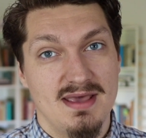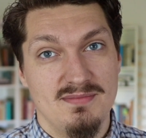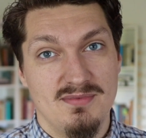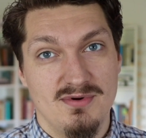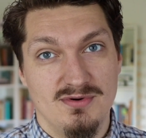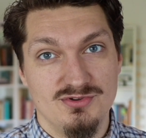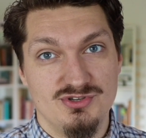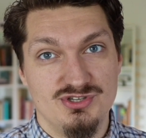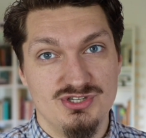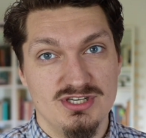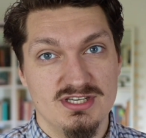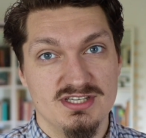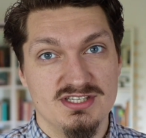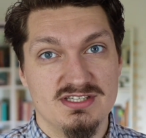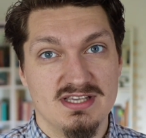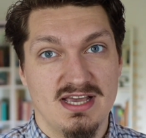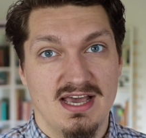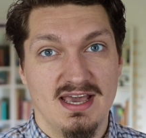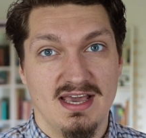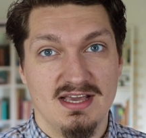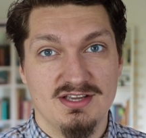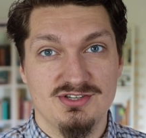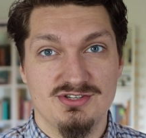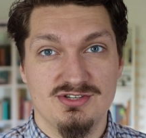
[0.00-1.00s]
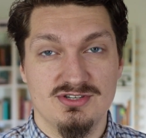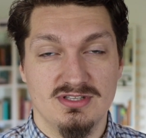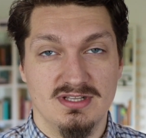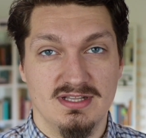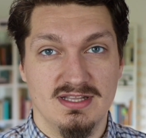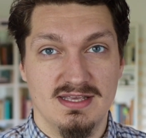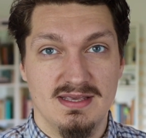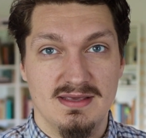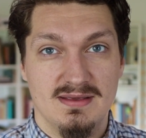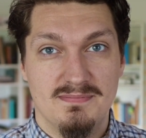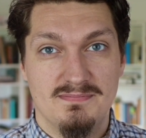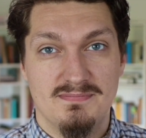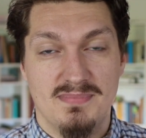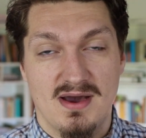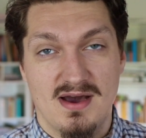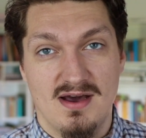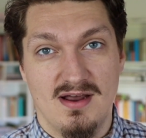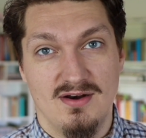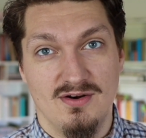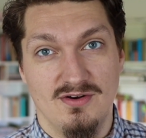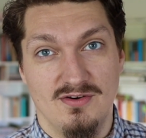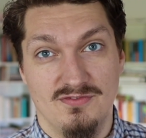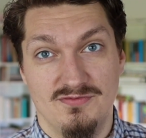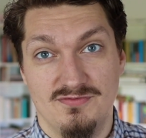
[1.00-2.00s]
emojis are actually
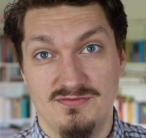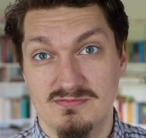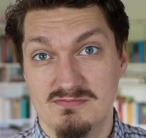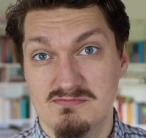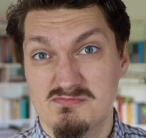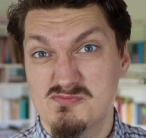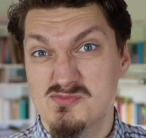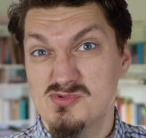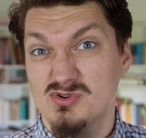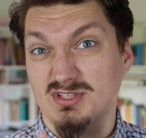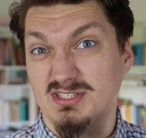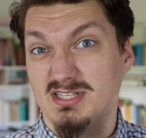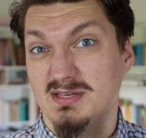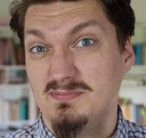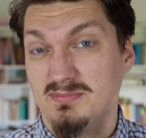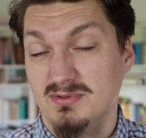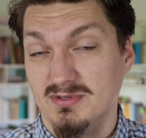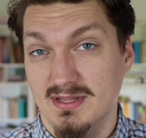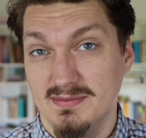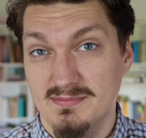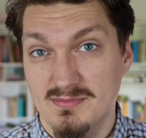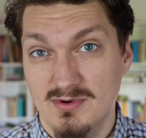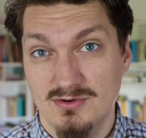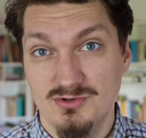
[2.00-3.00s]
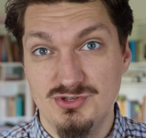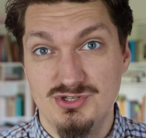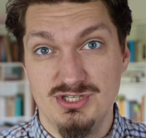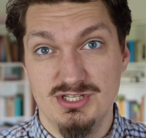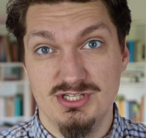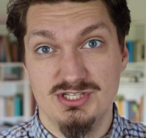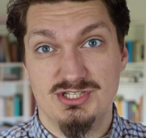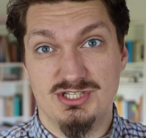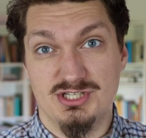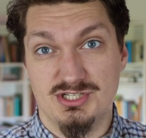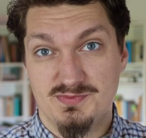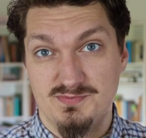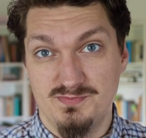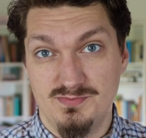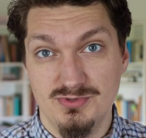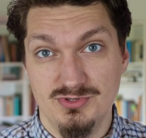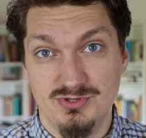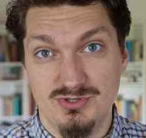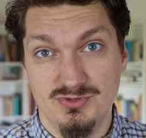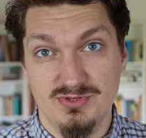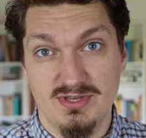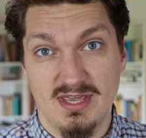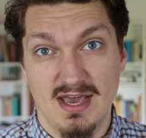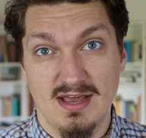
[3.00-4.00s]
part of multiple emojis just
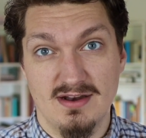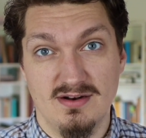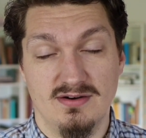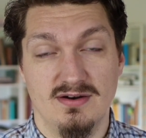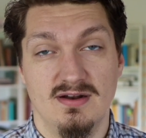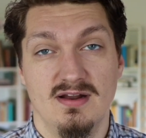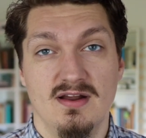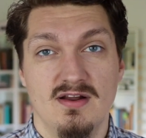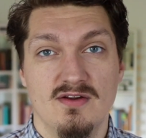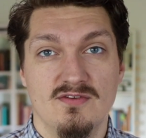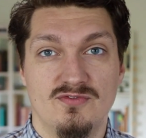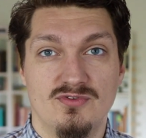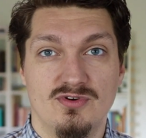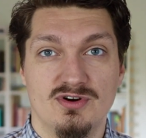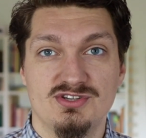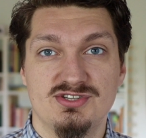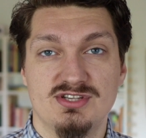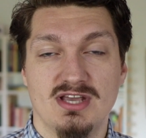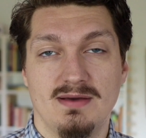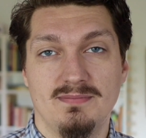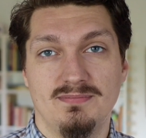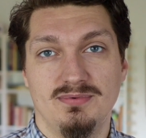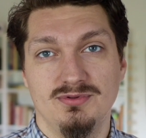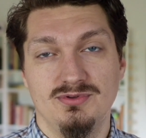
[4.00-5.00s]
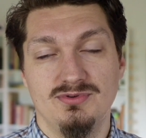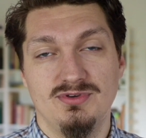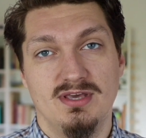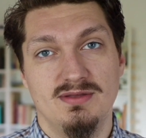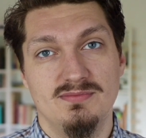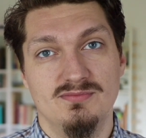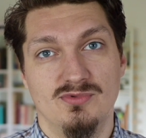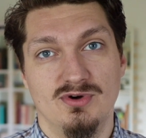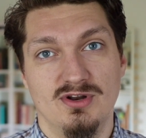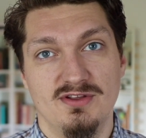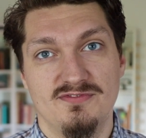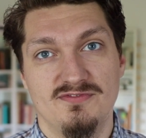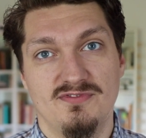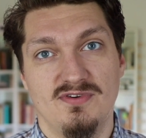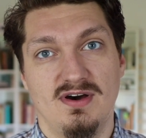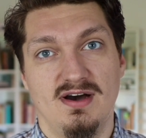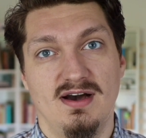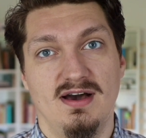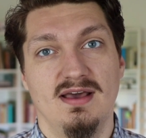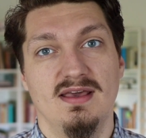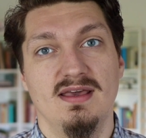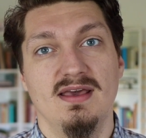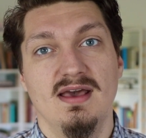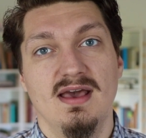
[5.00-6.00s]
put together. For example, you can
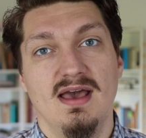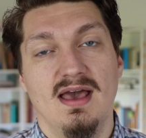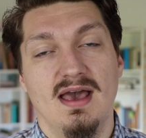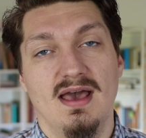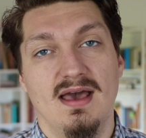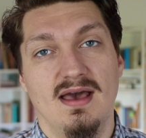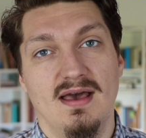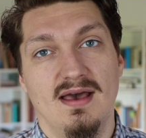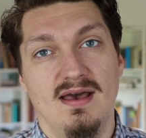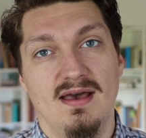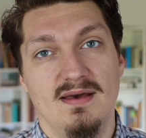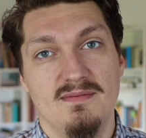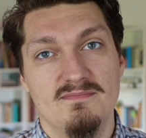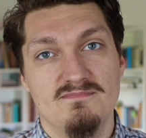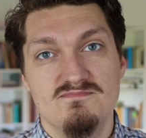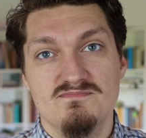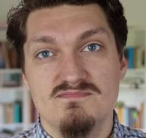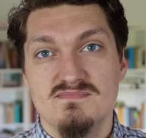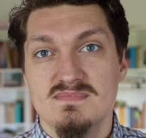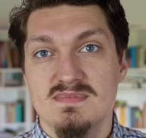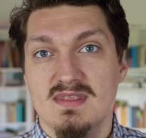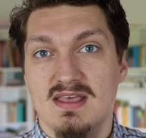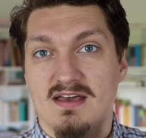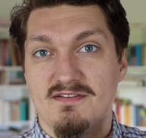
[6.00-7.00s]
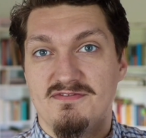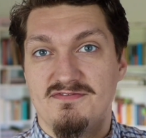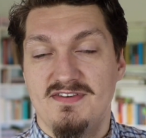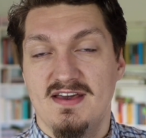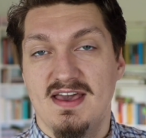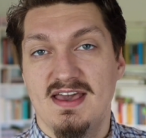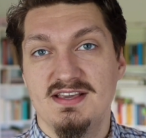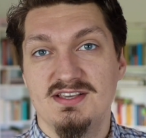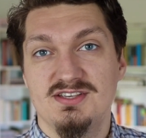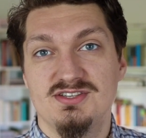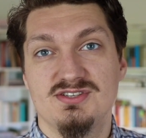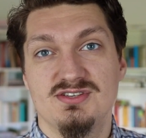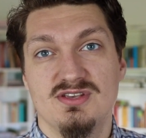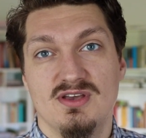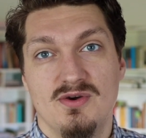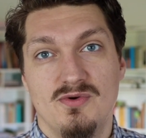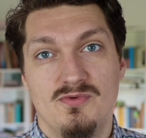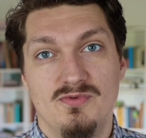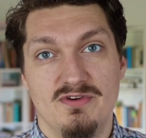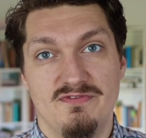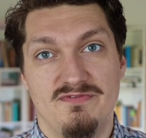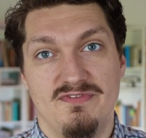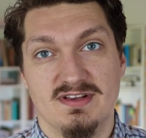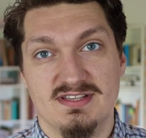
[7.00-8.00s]
modify a face
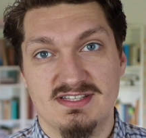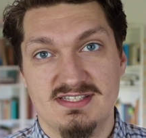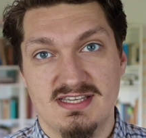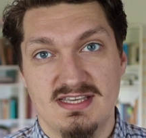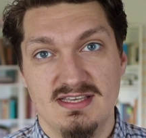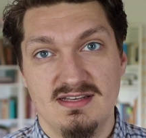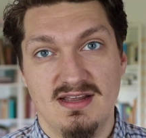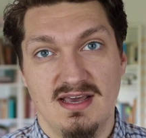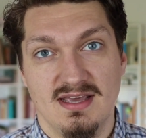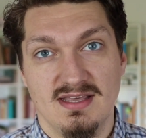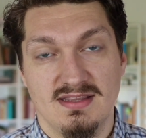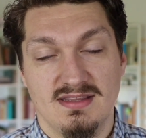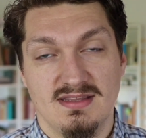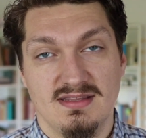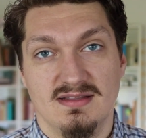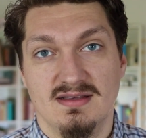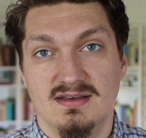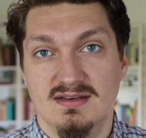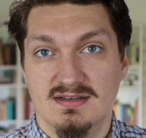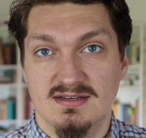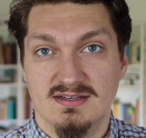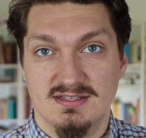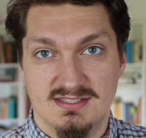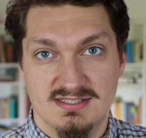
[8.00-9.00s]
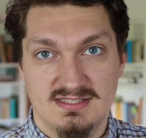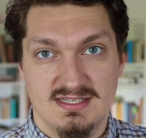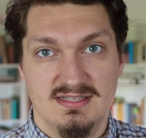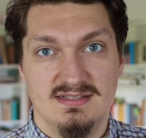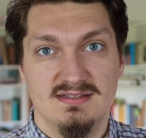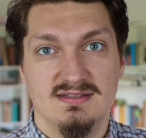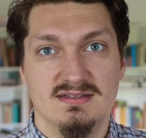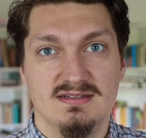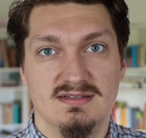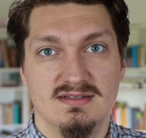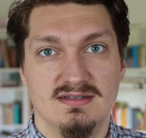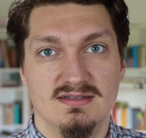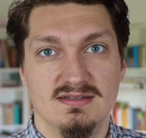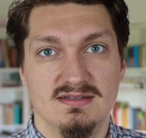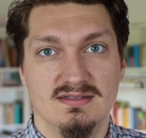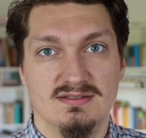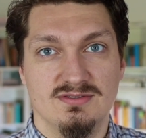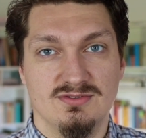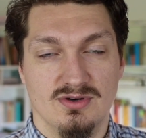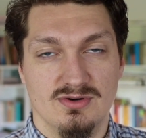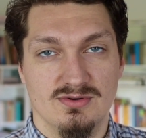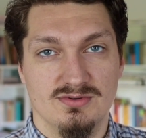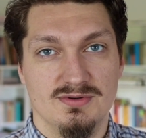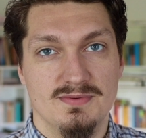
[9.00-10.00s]
with a skin
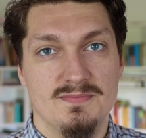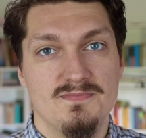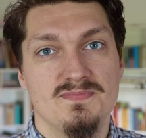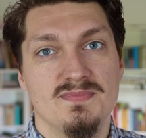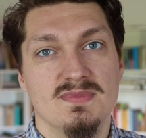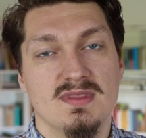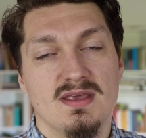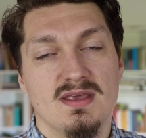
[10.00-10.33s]
tone.